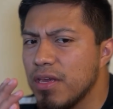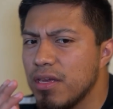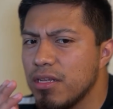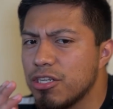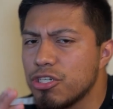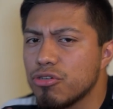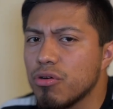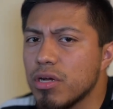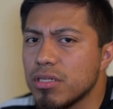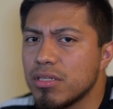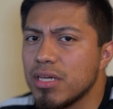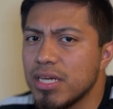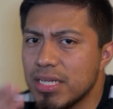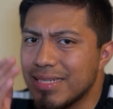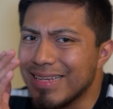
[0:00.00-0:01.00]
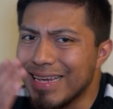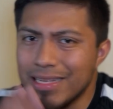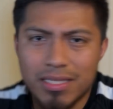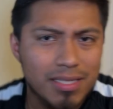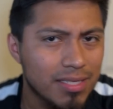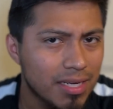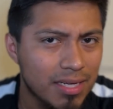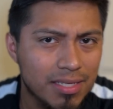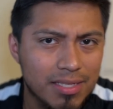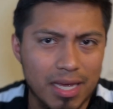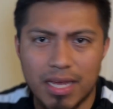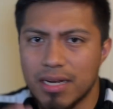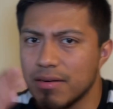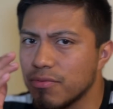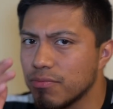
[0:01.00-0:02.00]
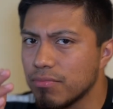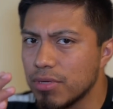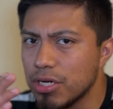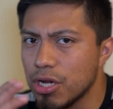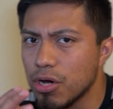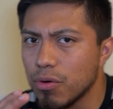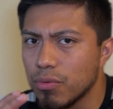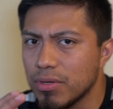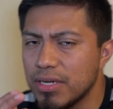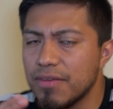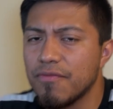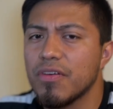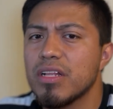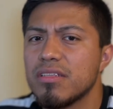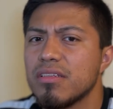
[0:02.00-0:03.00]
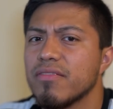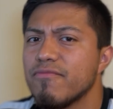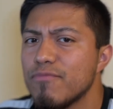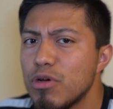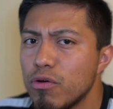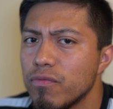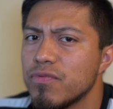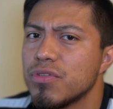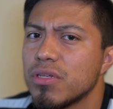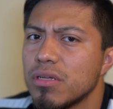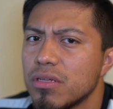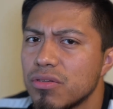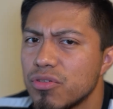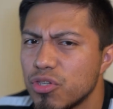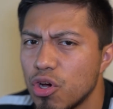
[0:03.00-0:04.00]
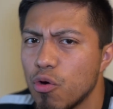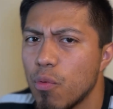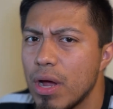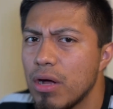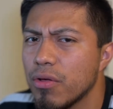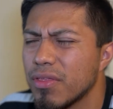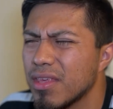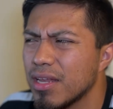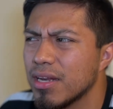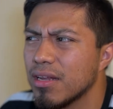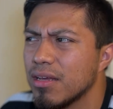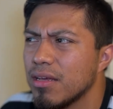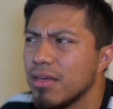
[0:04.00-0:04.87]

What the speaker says: trusts his instincts and, you know, defensive moves so well, then